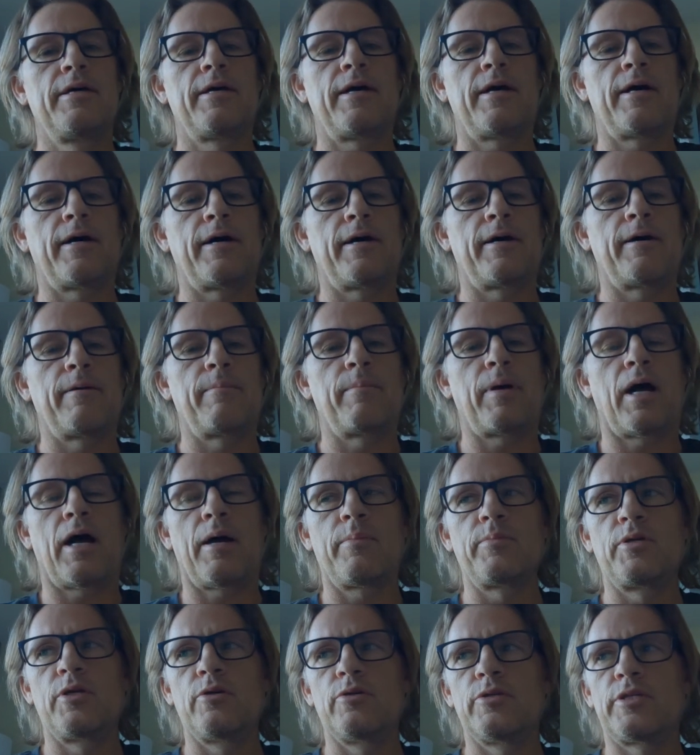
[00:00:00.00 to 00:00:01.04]

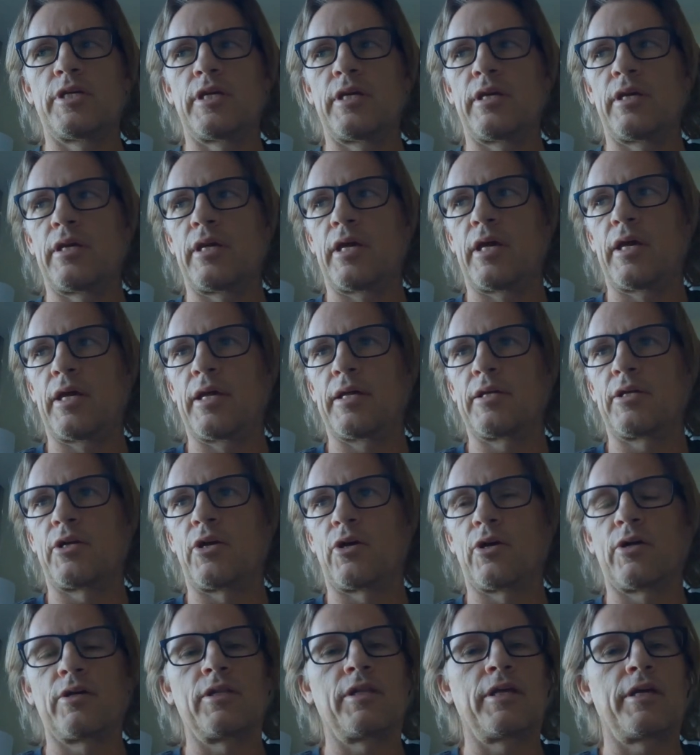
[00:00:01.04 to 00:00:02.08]
I'm using it
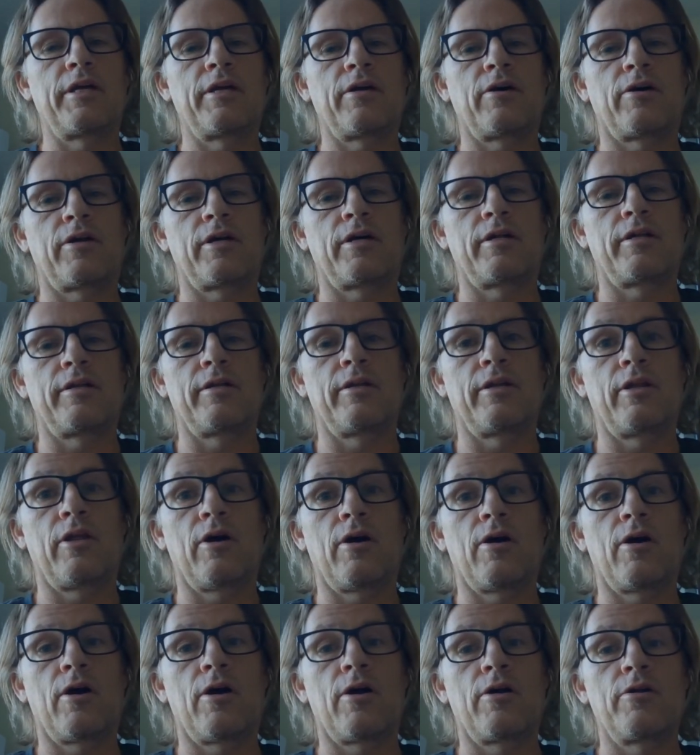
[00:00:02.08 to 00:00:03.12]
currently on a
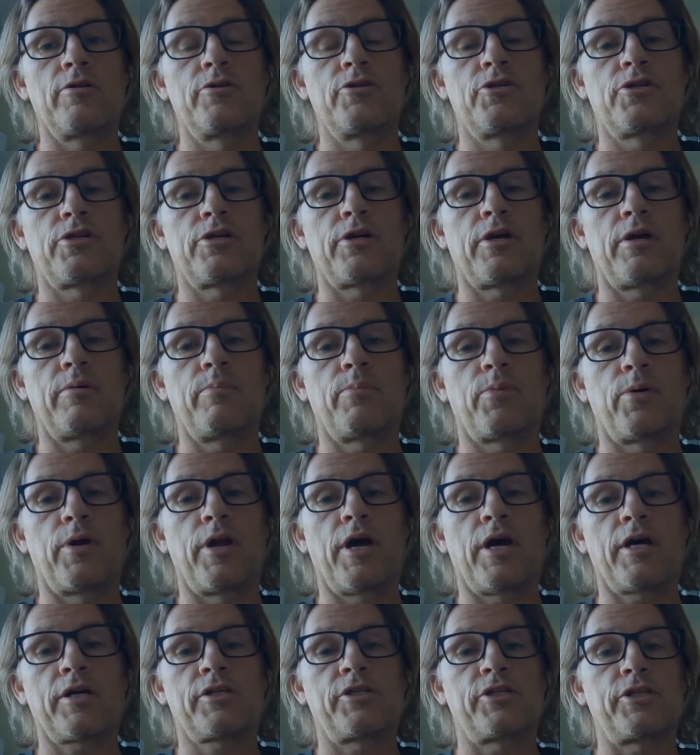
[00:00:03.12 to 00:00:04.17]
large
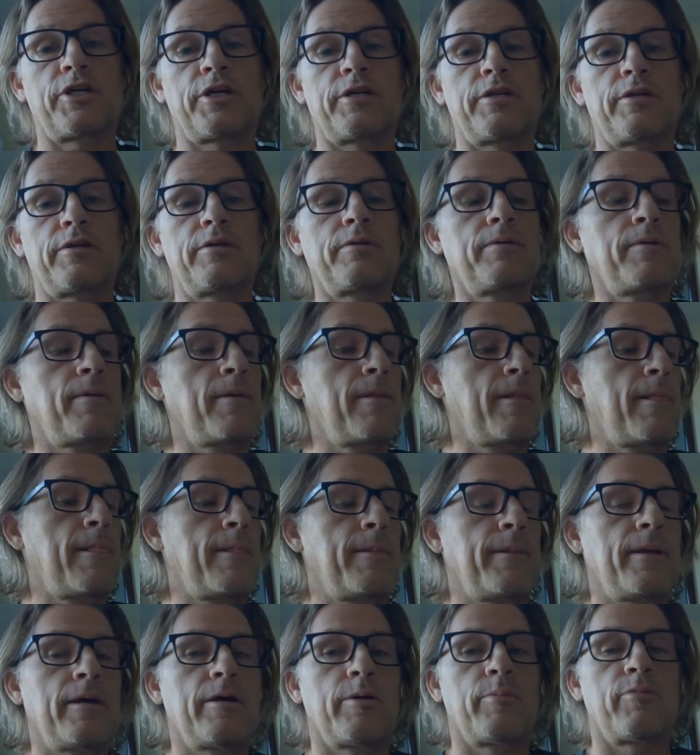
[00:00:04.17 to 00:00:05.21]
production
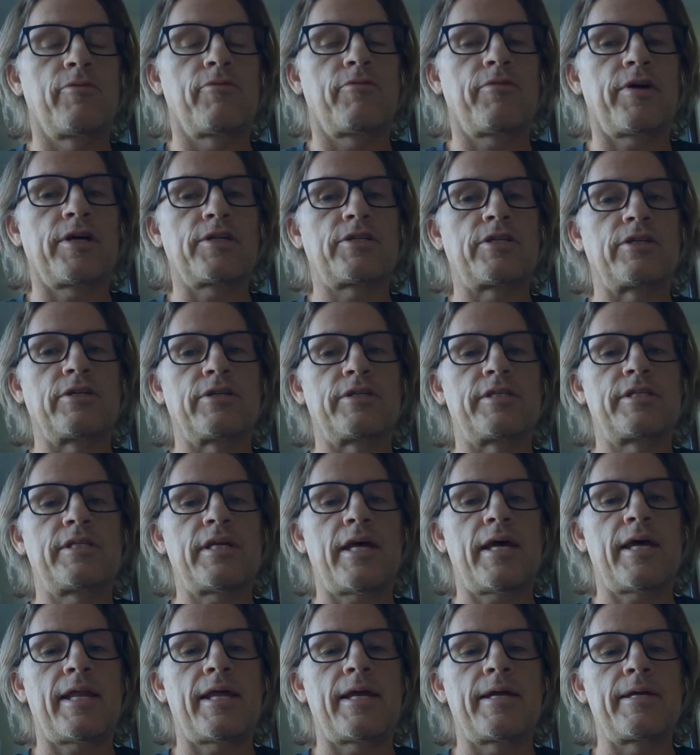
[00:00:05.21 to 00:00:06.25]
in a professional
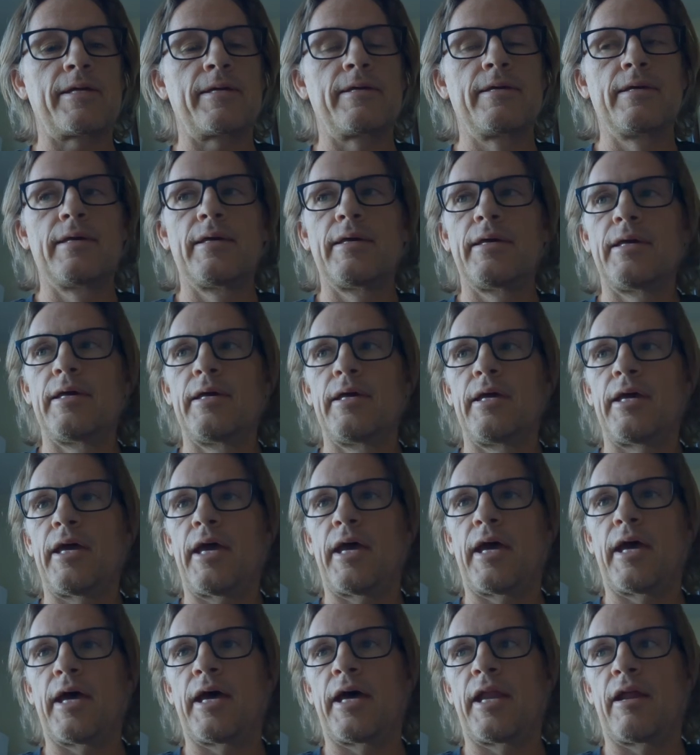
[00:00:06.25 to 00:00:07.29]
setting,
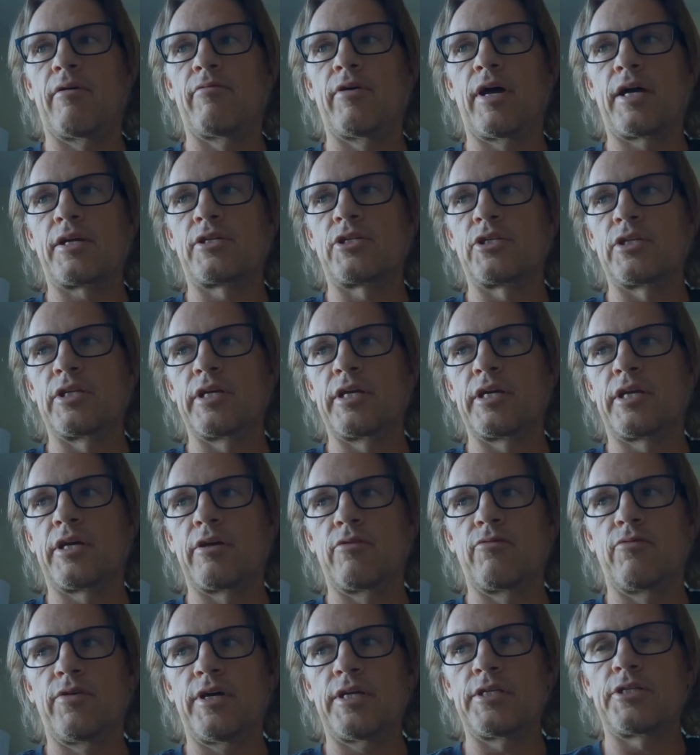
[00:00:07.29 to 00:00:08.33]
and I've actually
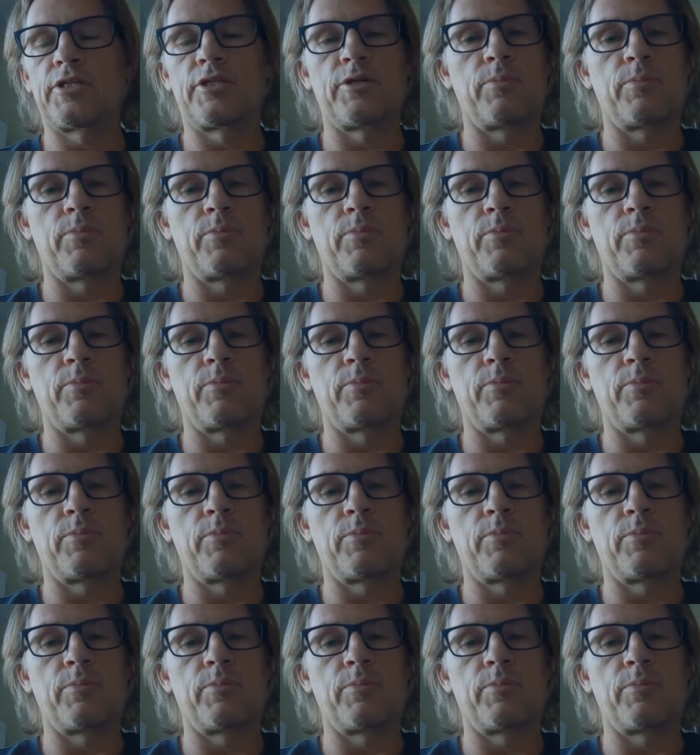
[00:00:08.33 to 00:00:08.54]
convinced